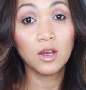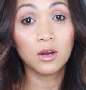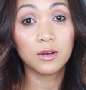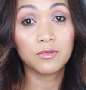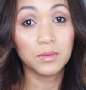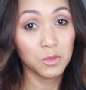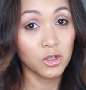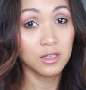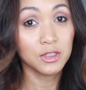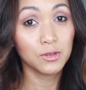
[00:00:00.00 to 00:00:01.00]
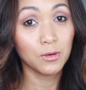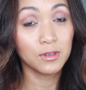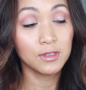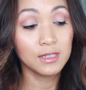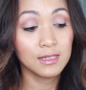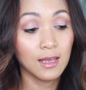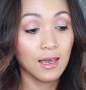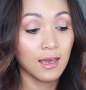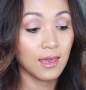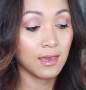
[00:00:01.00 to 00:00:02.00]
are from drugstores,
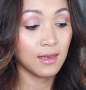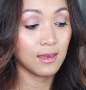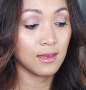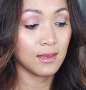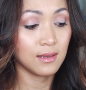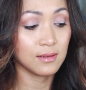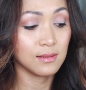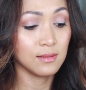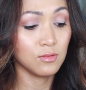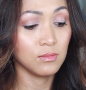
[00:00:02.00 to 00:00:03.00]
and